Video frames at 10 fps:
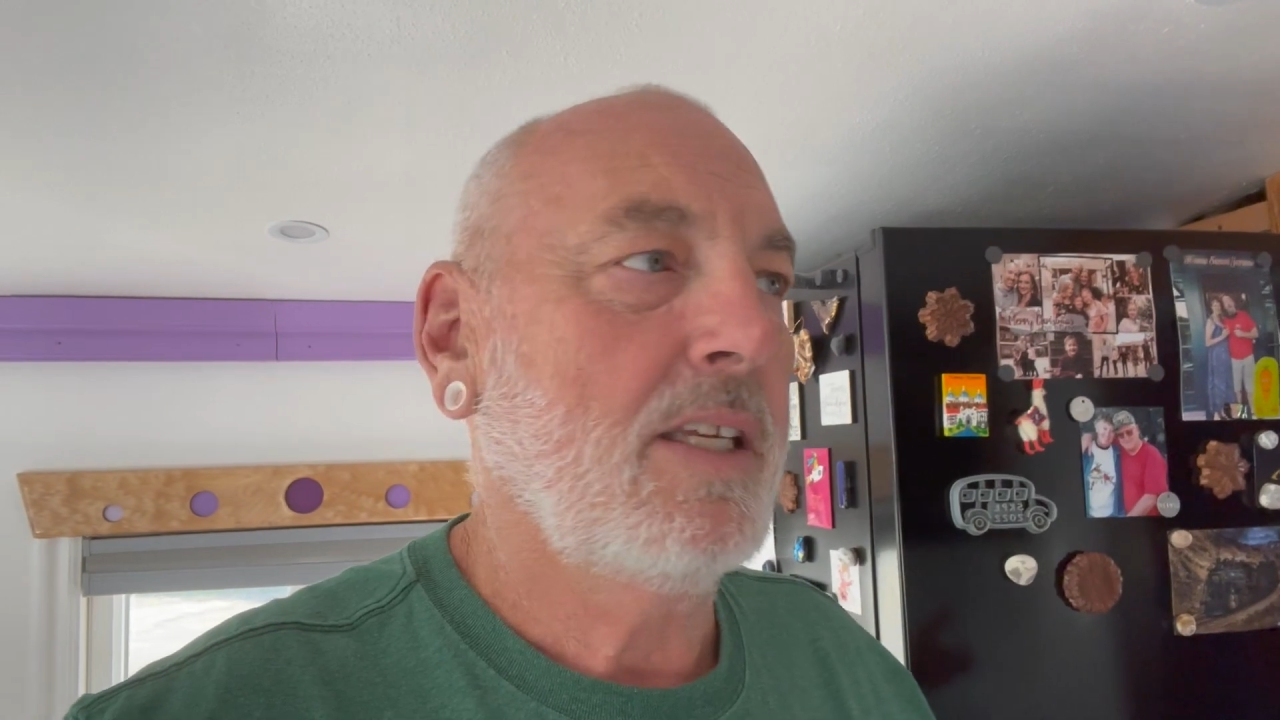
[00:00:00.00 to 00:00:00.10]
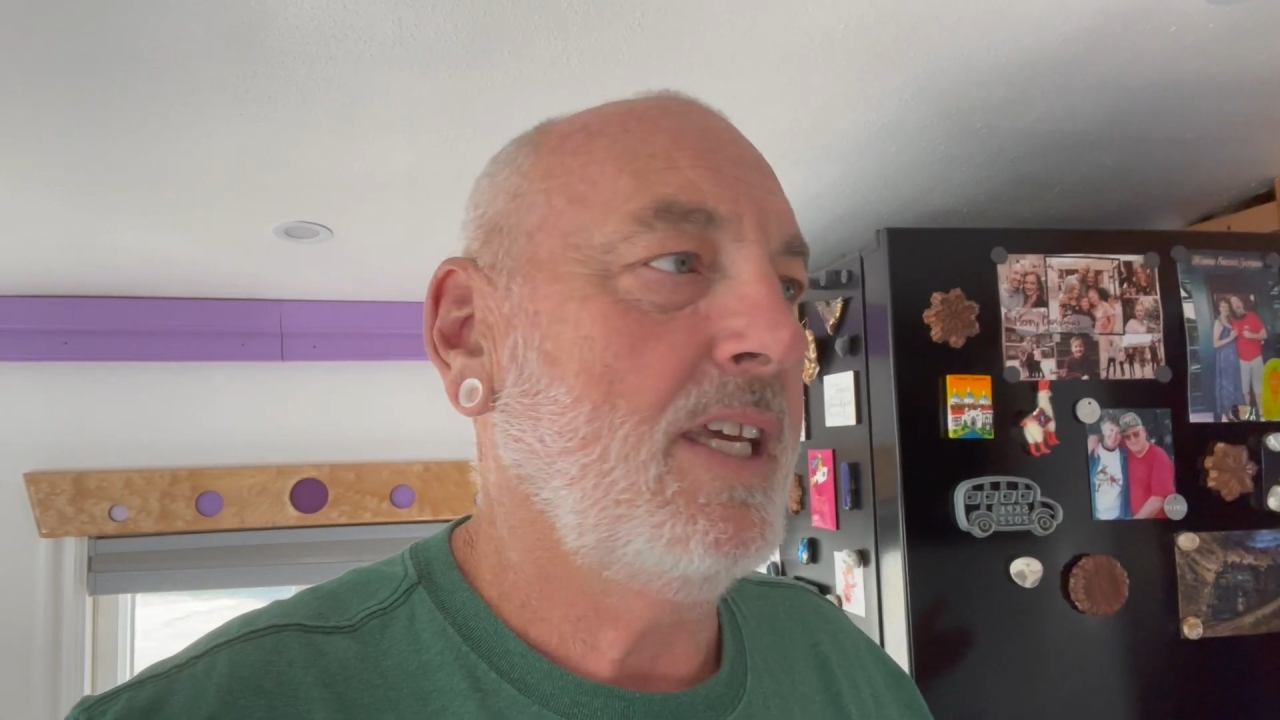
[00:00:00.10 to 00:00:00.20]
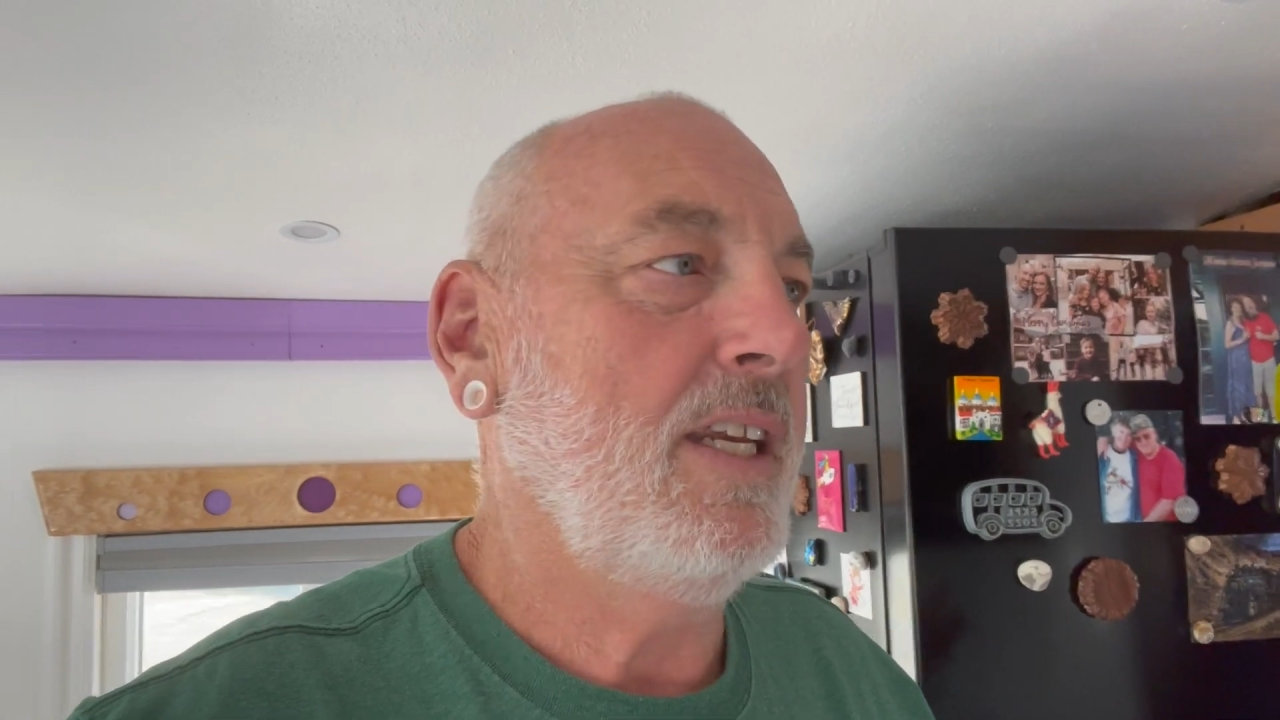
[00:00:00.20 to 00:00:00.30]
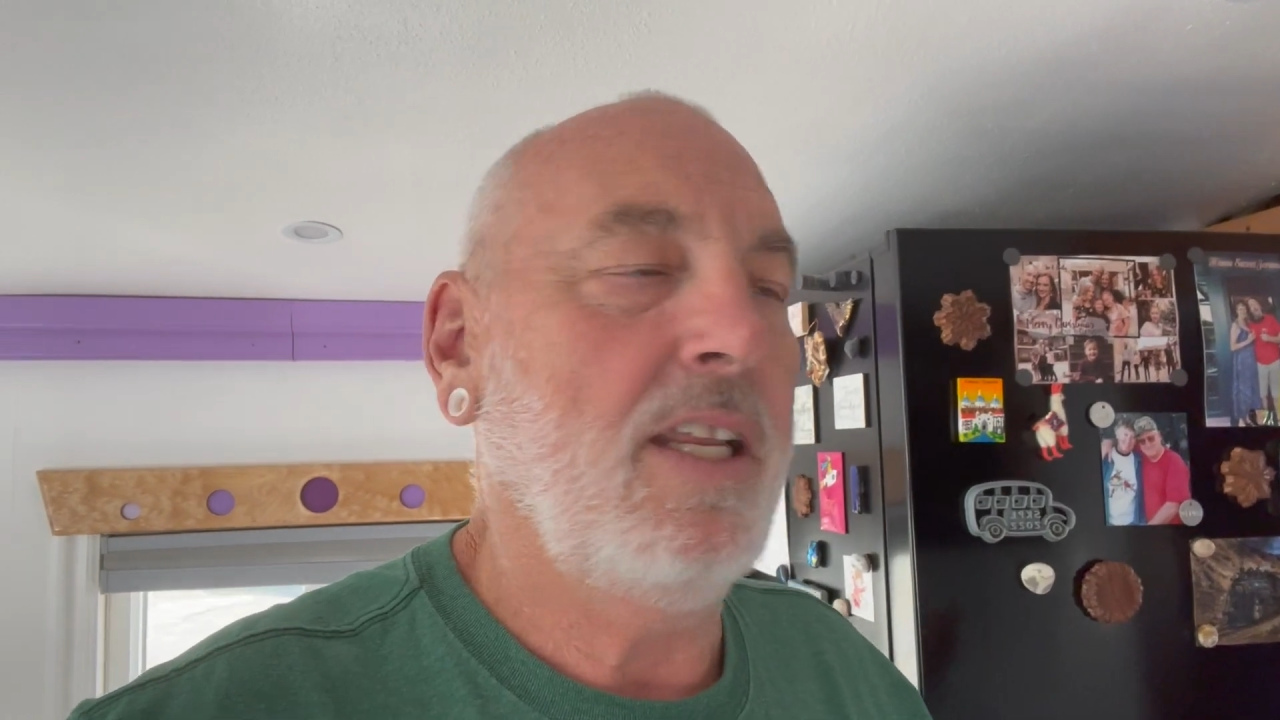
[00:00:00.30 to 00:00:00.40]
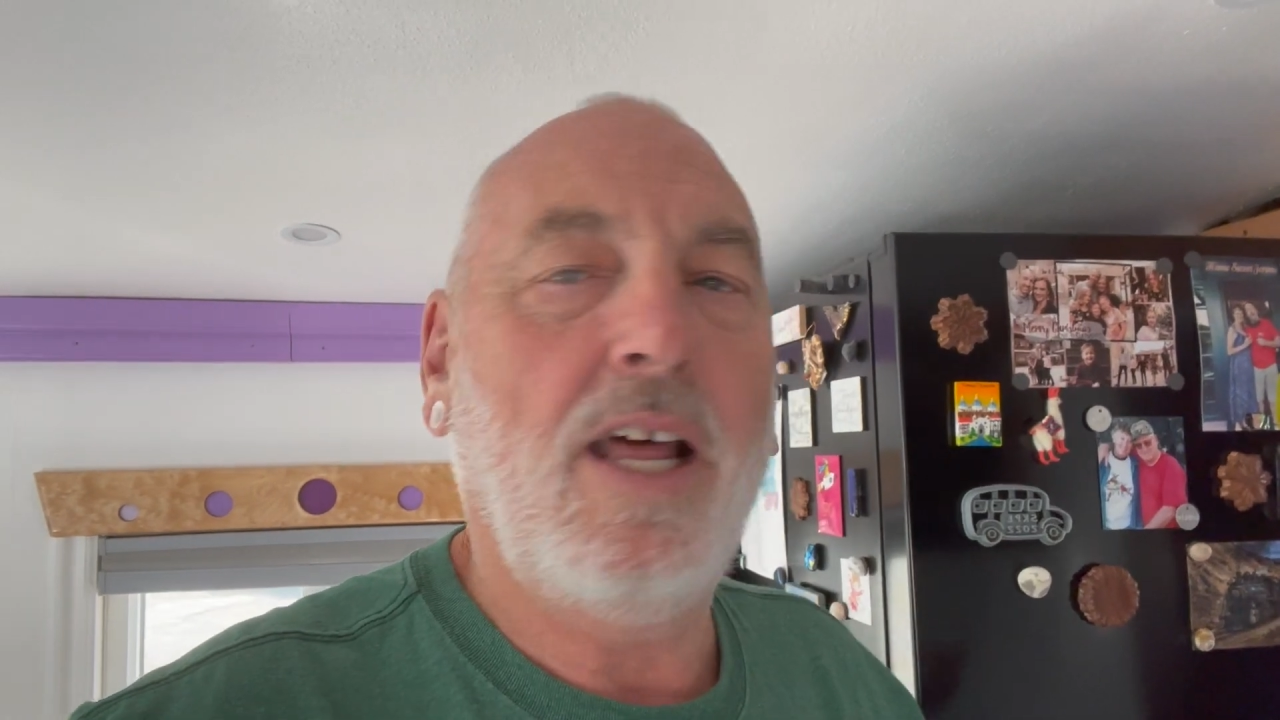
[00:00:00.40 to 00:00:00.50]

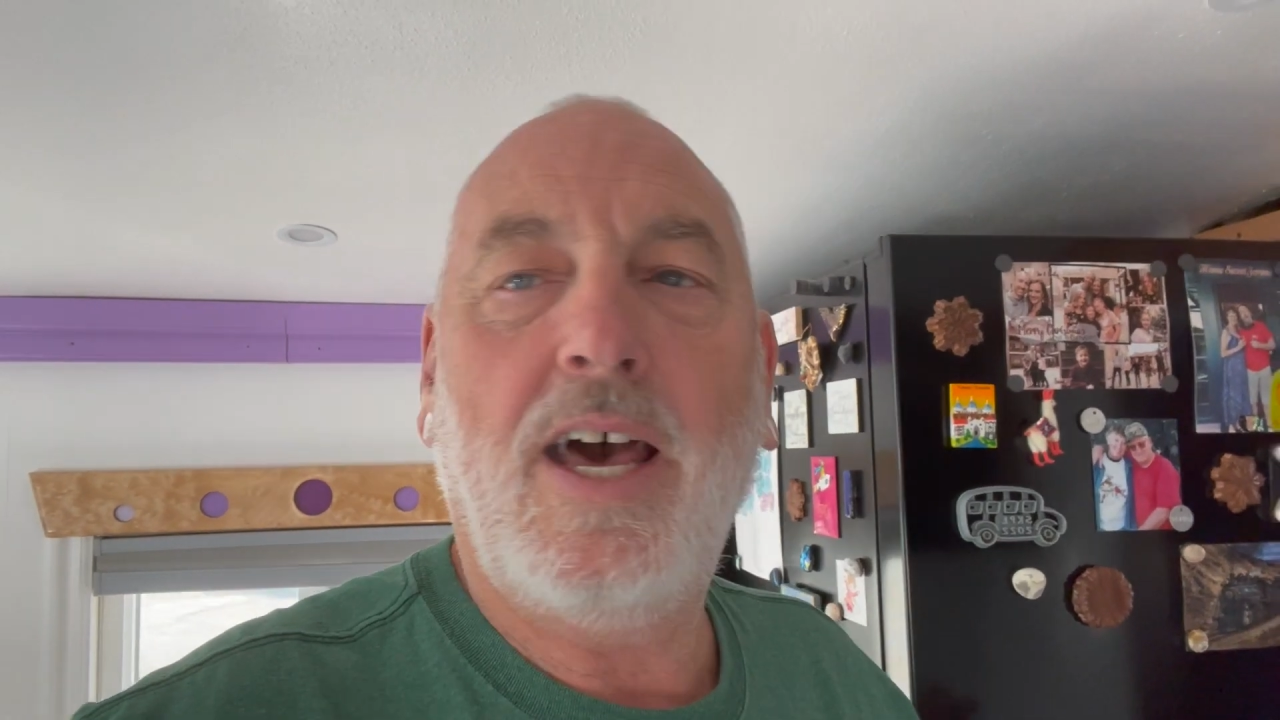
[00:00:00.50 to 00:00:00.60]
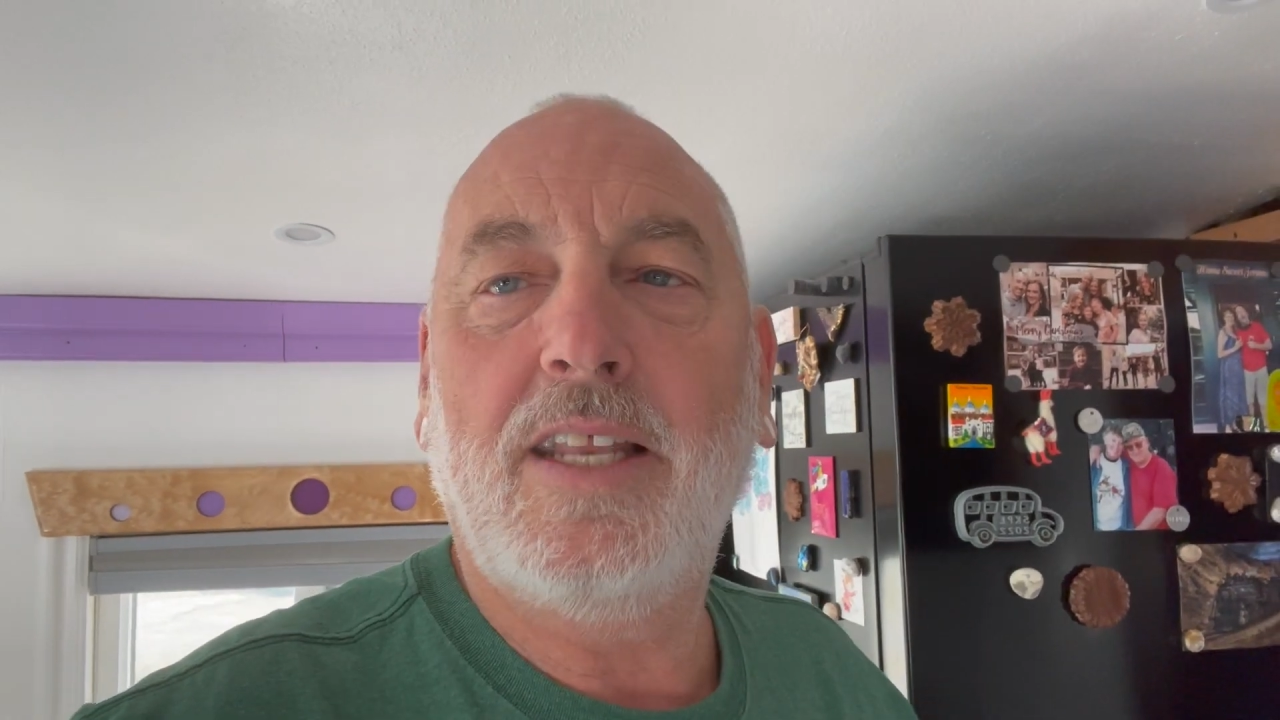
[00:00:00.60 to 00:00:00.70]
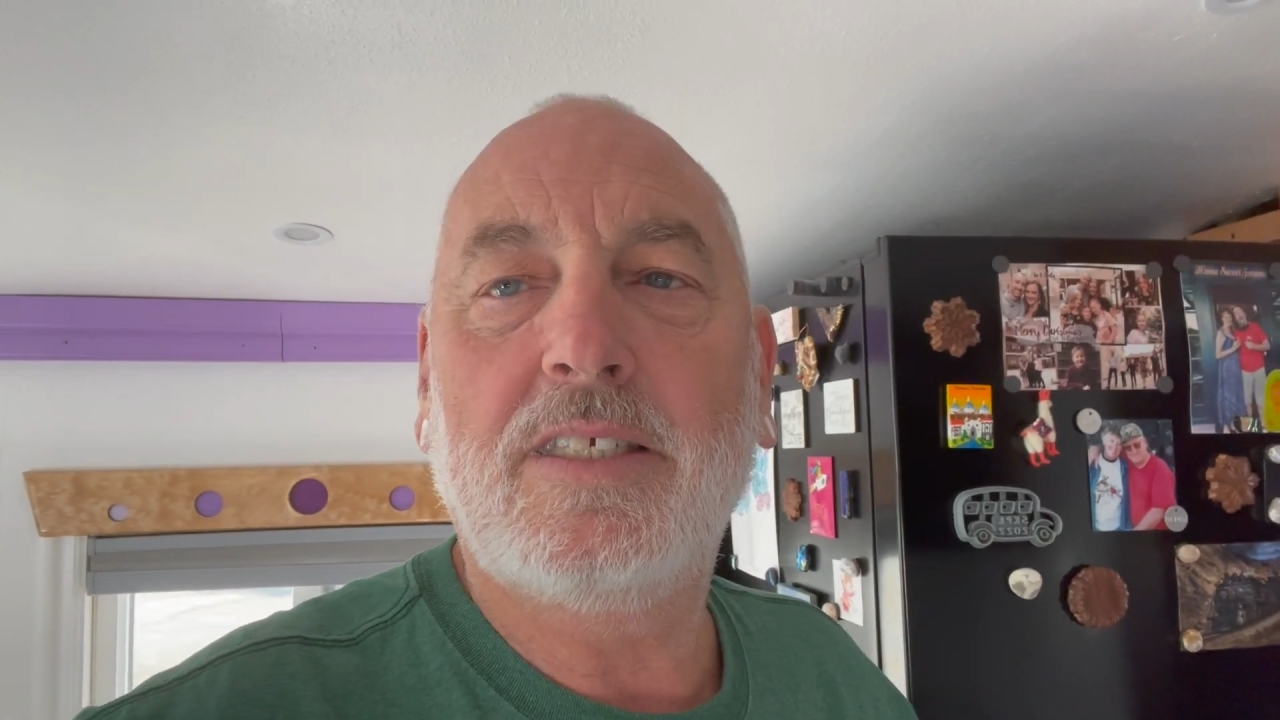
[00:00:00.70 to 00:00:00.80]
Getting it hot and